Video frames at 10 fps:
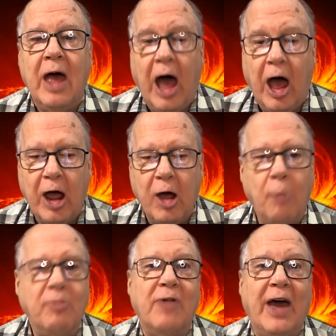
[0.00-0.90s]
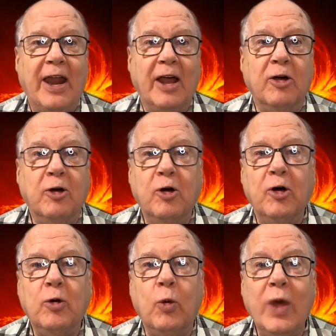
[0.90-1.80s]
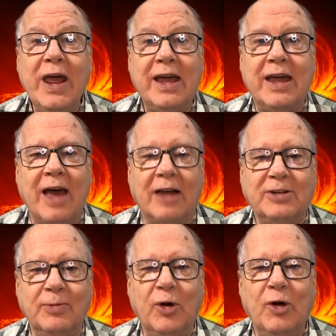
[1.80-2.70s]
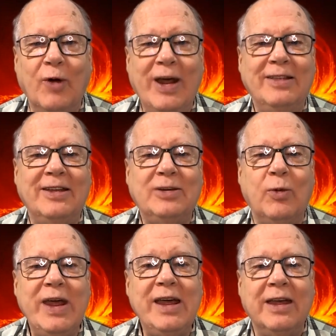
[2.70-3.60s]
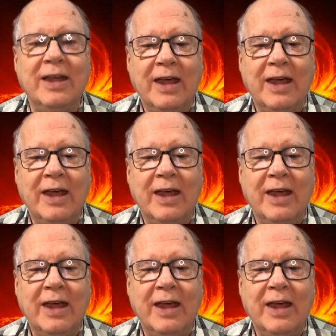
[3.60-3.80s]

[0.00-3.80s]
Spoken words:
I hope you've had a good week, got some good rain this week.